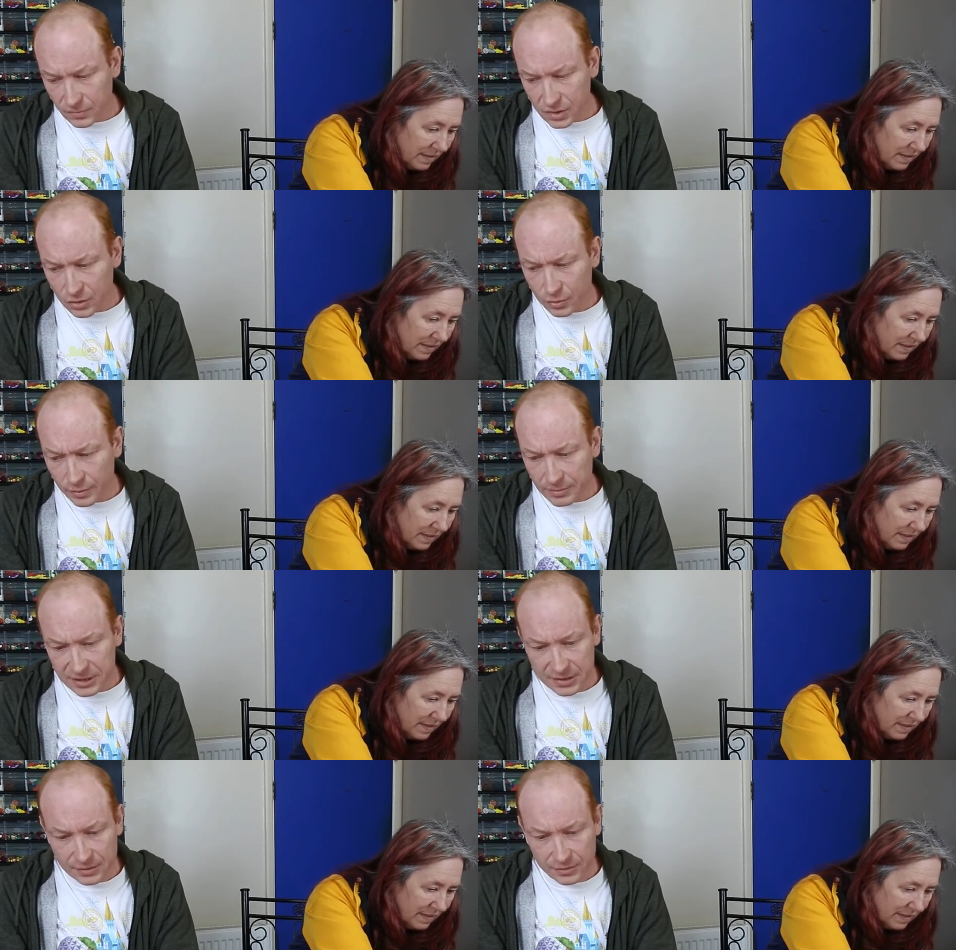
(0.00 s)
Speaker 1: So who are we
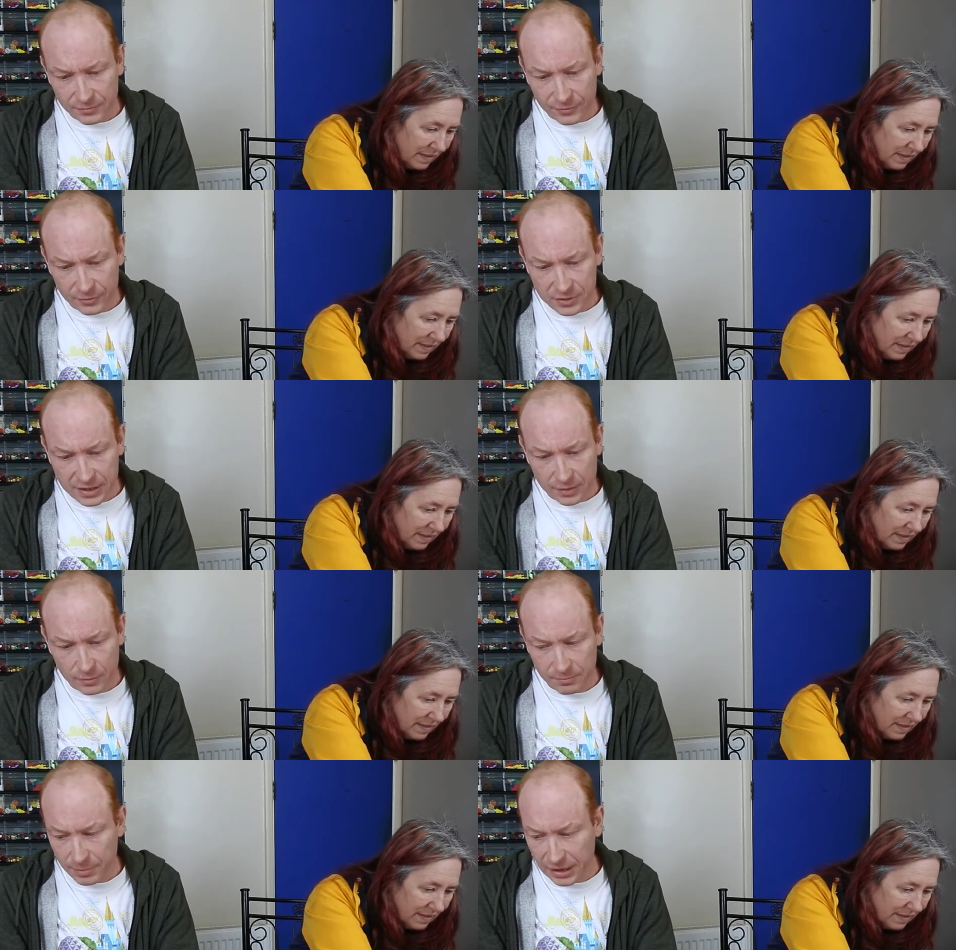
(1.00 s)
missing for a second
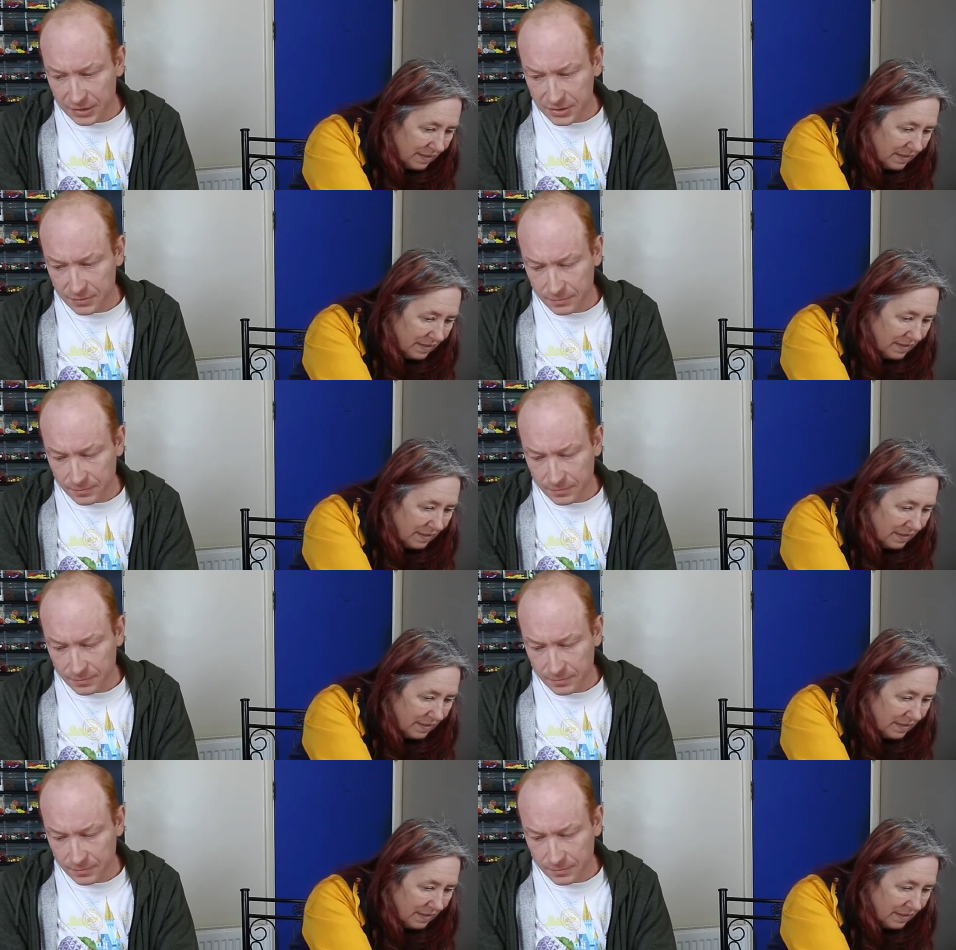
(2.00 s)
one? Bugs.